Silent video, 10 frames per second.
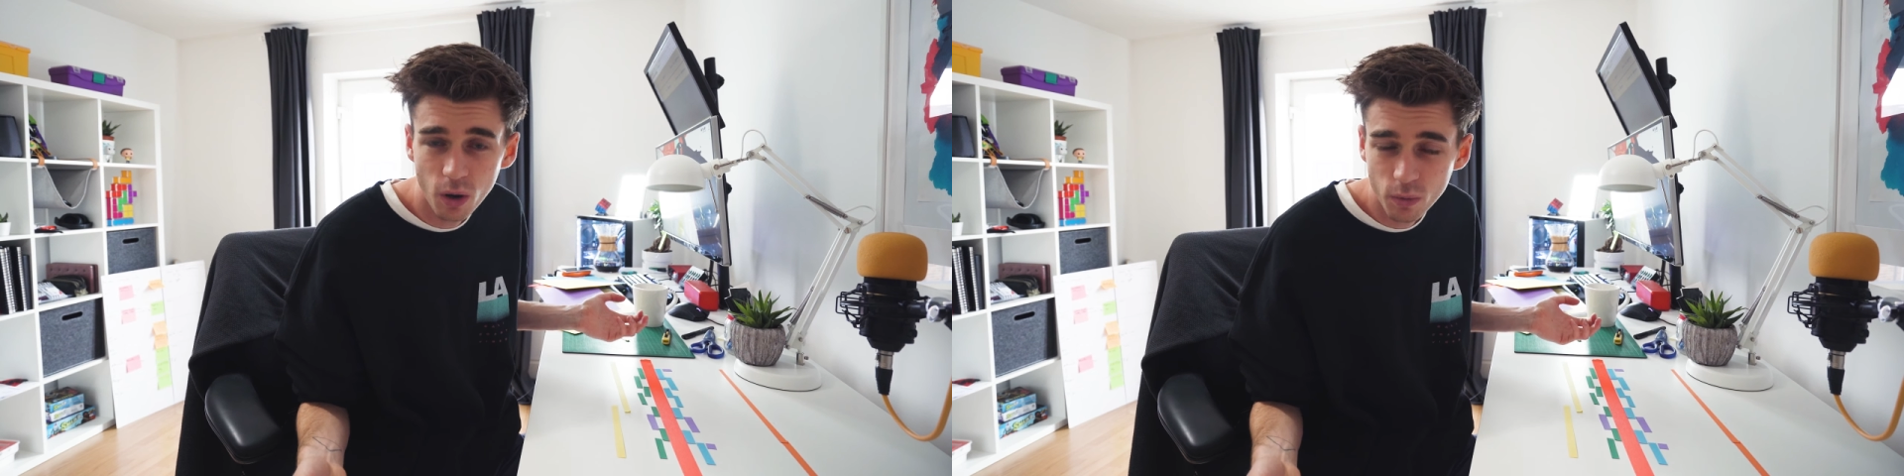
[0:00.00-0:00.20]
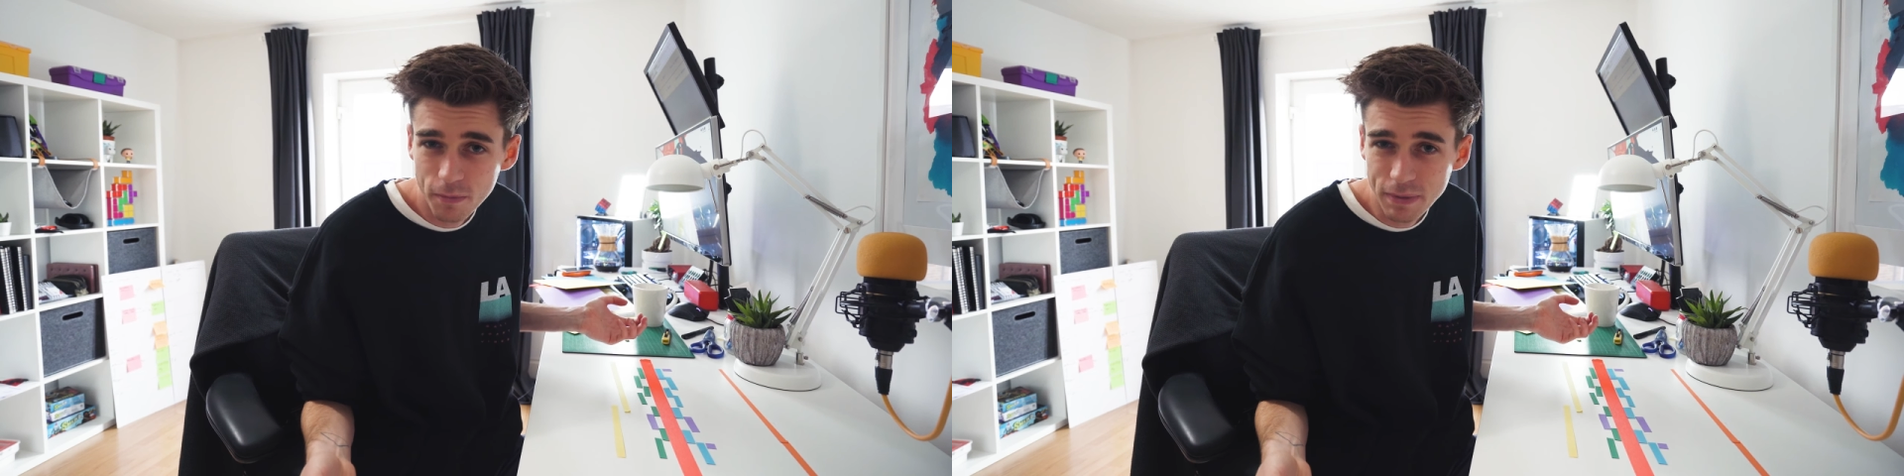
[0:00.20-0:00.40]

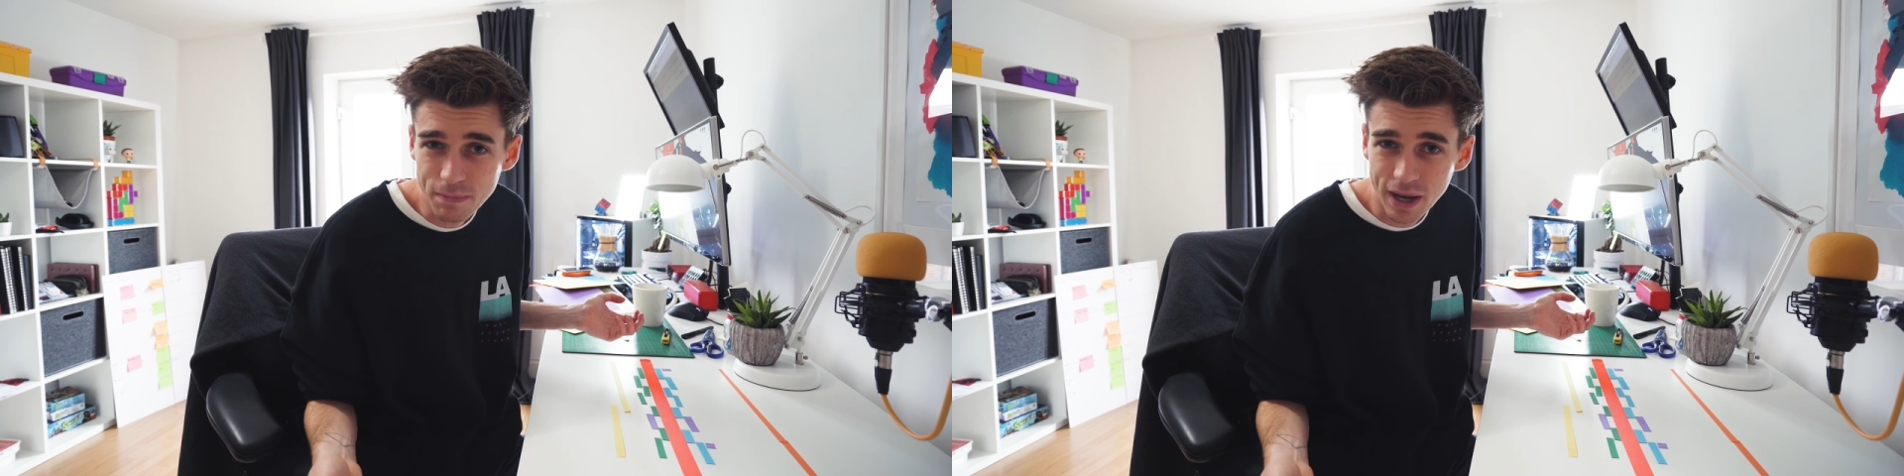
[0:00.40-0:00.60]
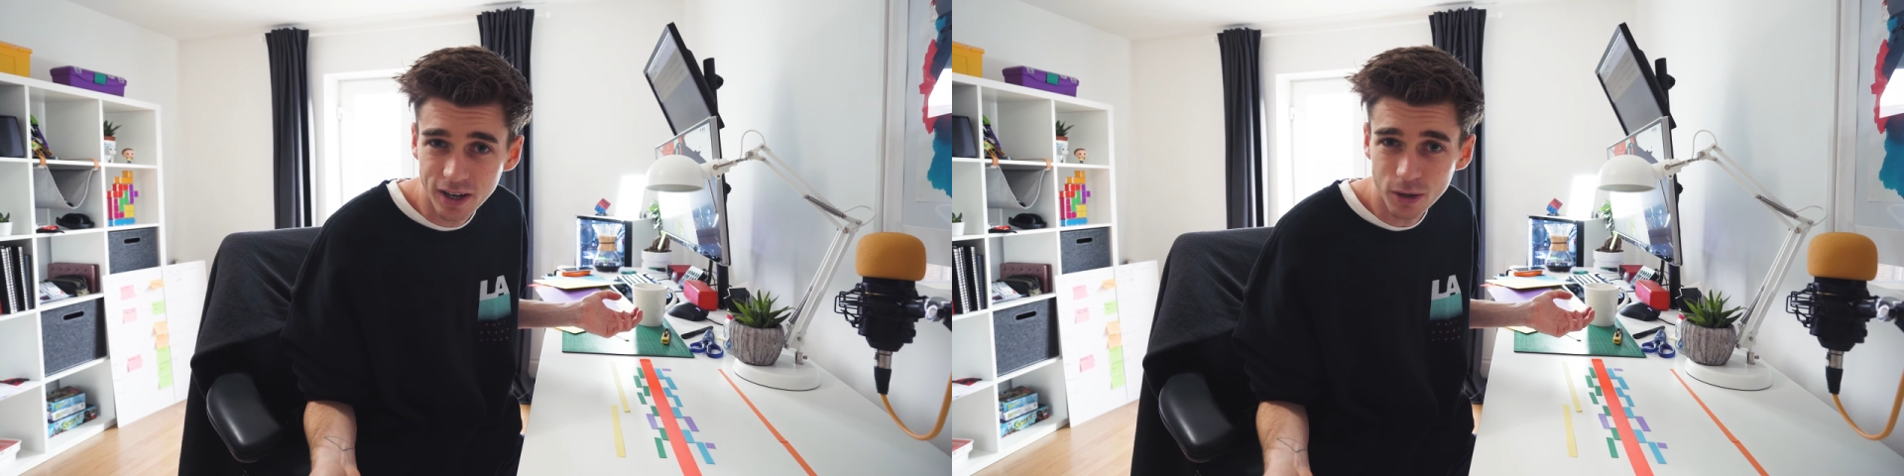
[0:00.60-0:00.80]
what would be
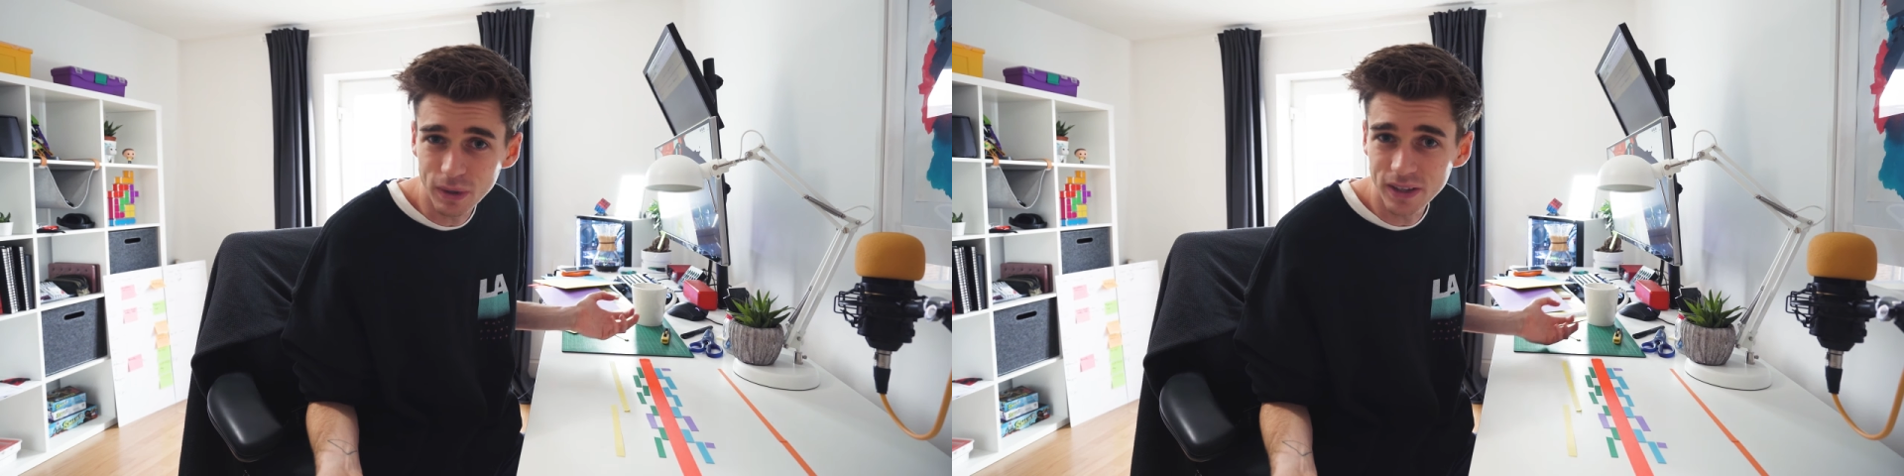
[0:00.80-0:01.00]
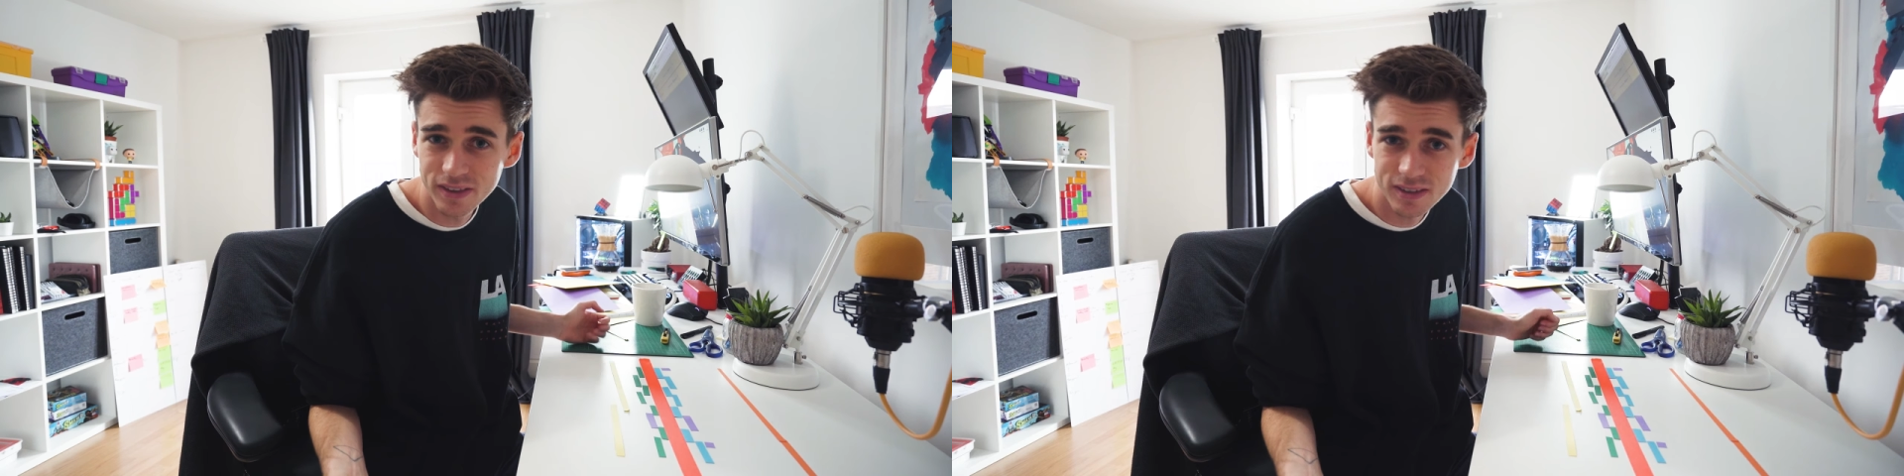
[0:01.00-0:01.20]
better
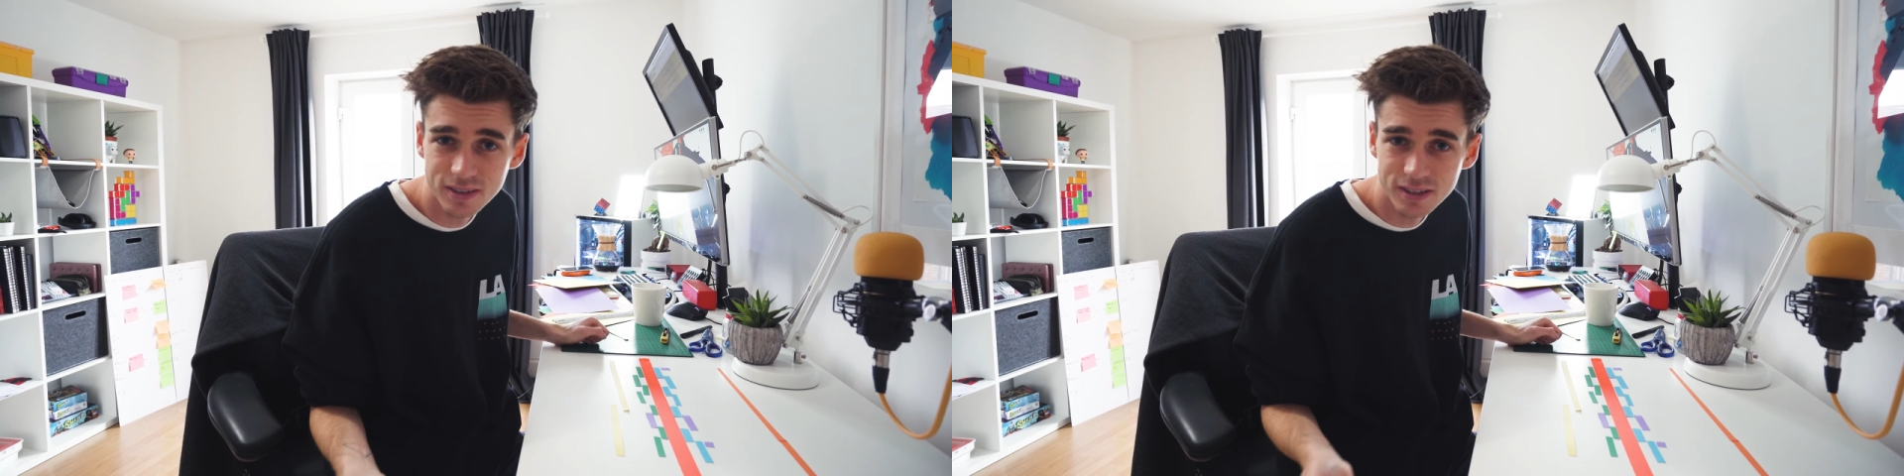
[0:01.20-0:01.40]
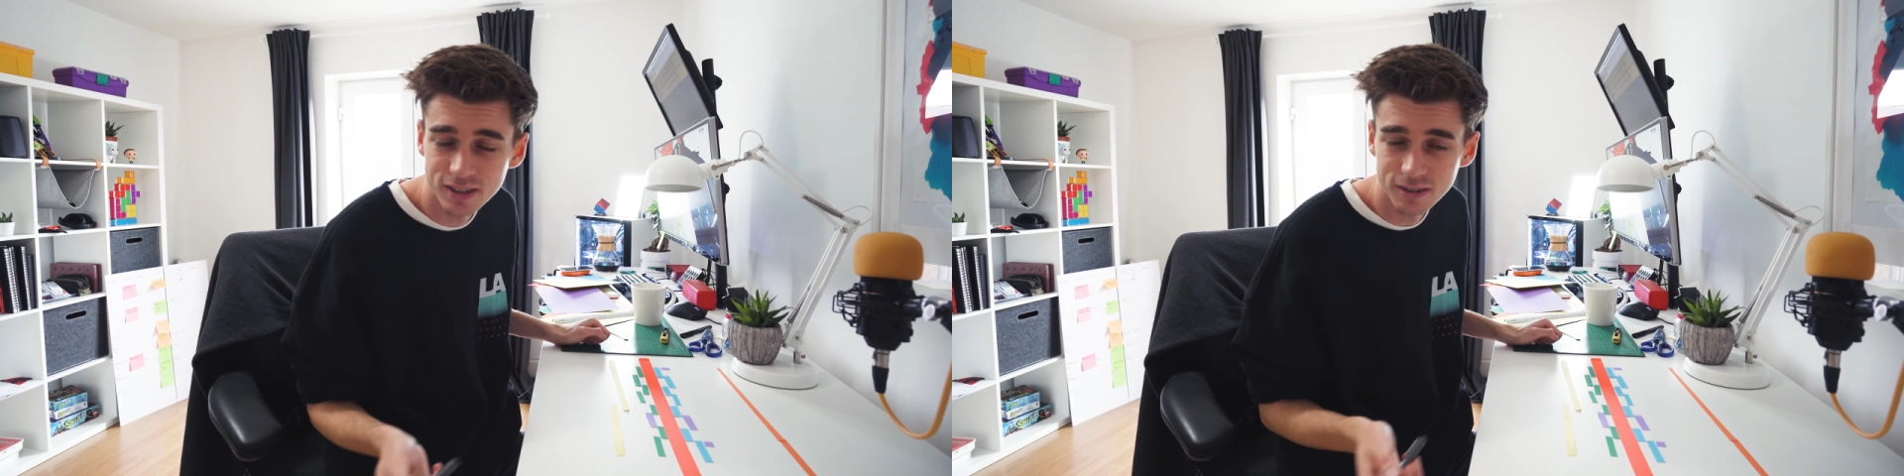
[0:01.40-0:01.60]
with
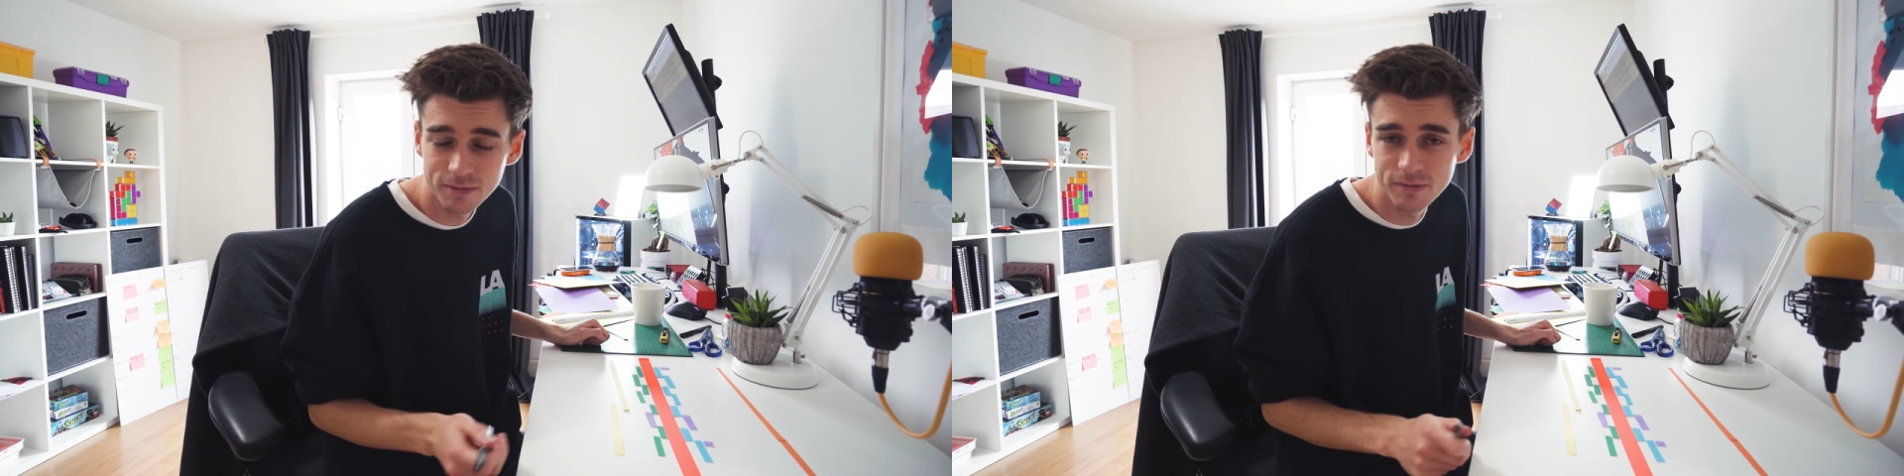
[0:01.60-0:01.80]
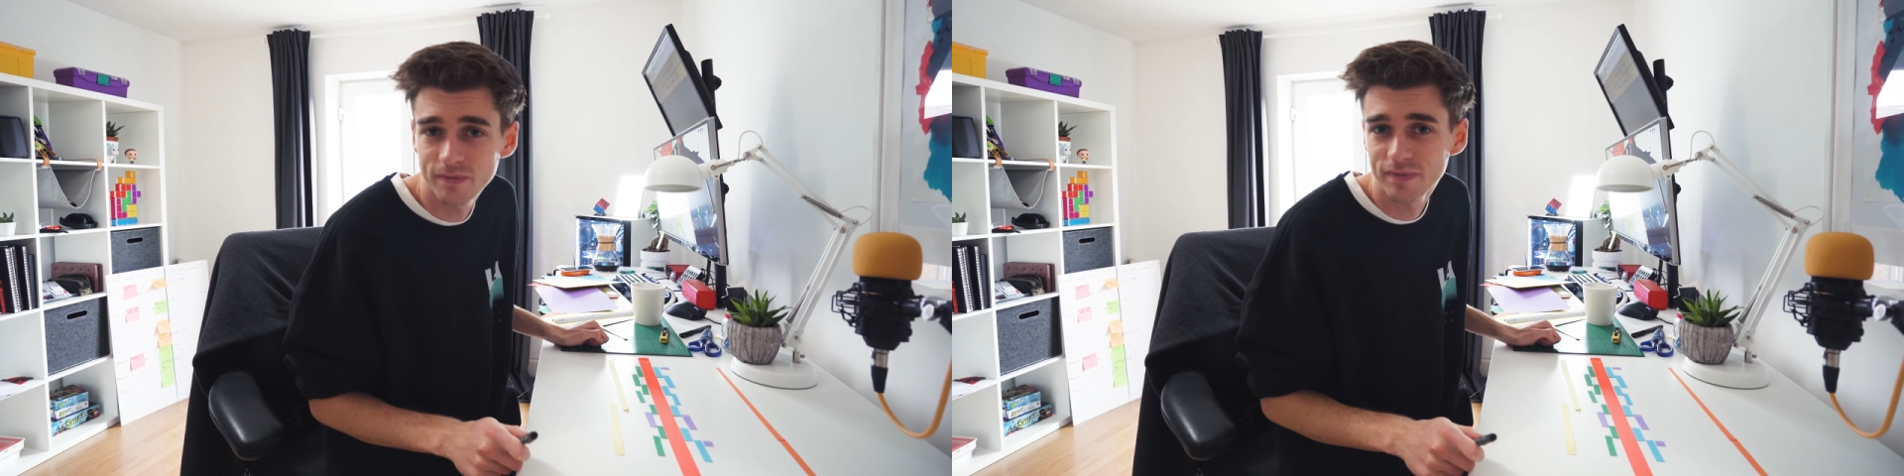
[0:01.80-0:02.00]

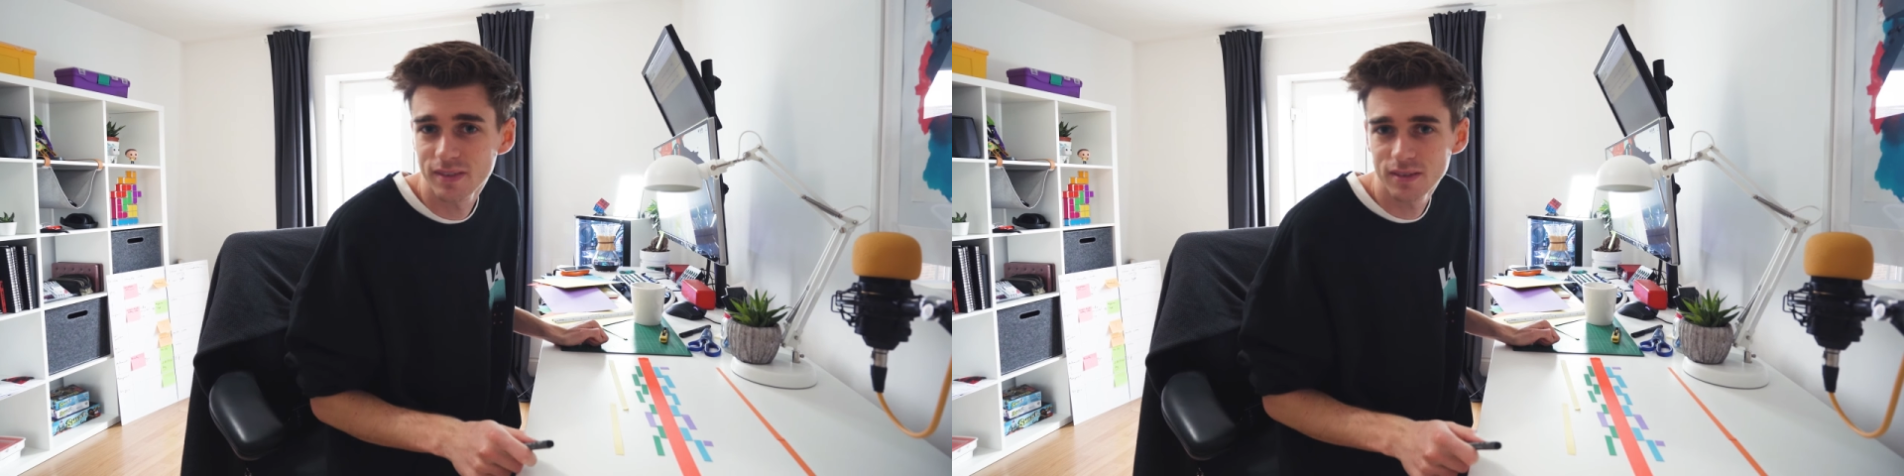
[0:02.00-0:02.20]
some